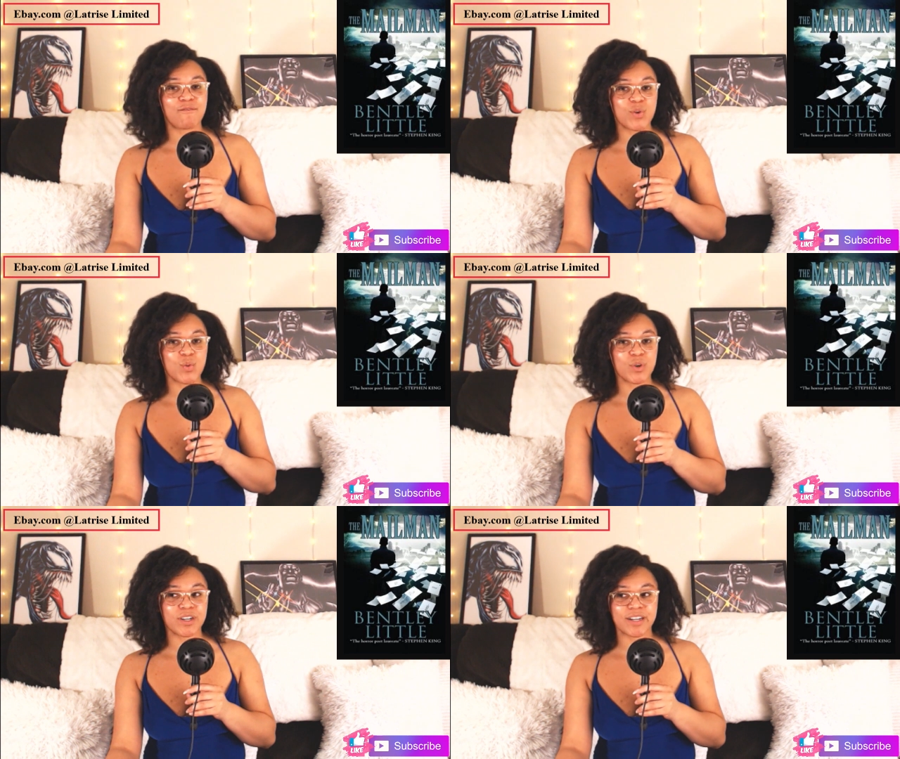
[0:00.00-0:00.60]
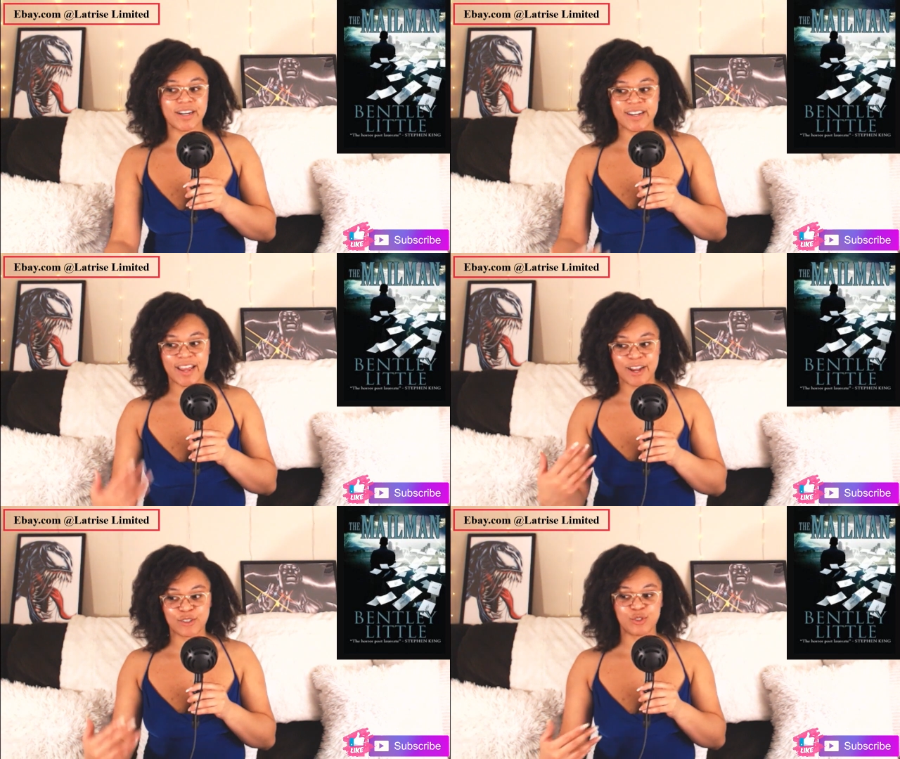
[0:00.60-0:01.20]
for an
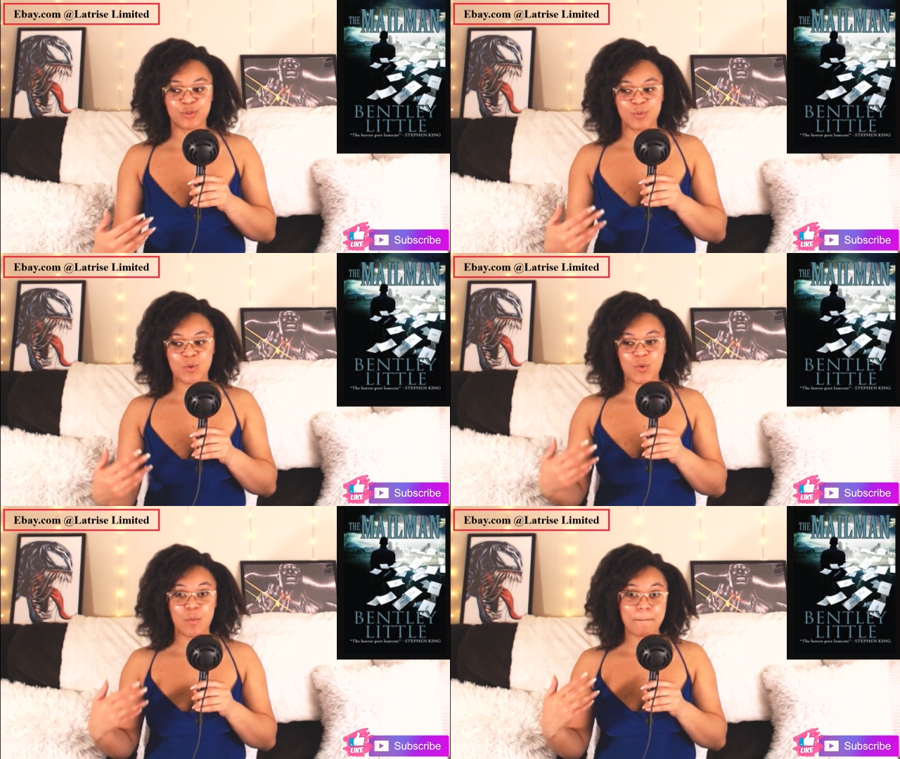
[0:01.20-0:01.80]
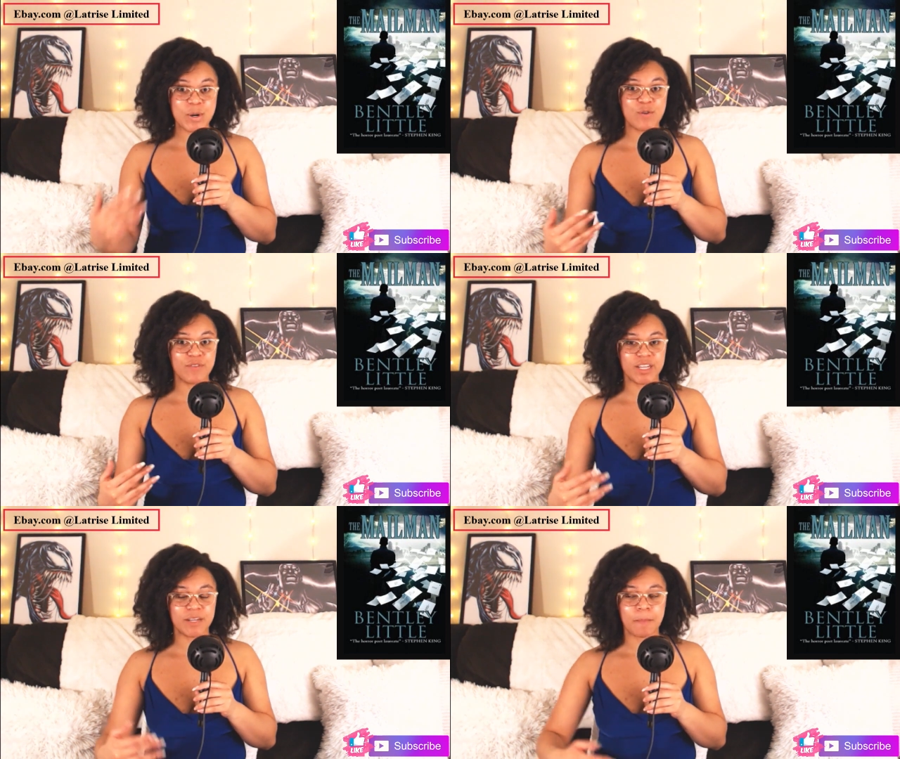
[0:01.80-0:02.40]
actual
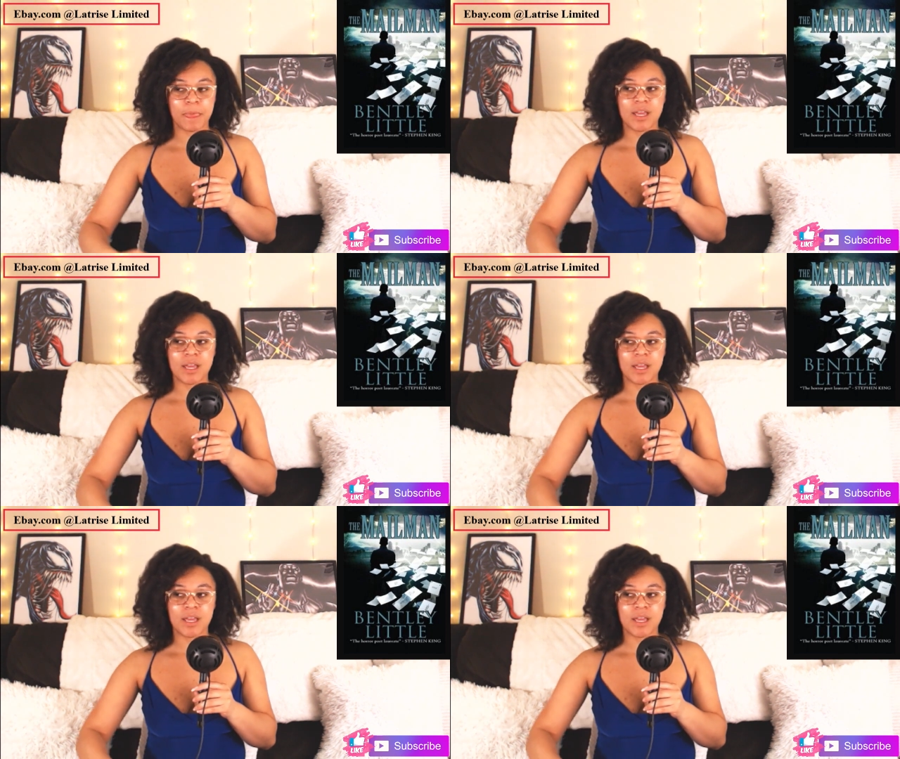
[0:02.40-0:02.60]
movie.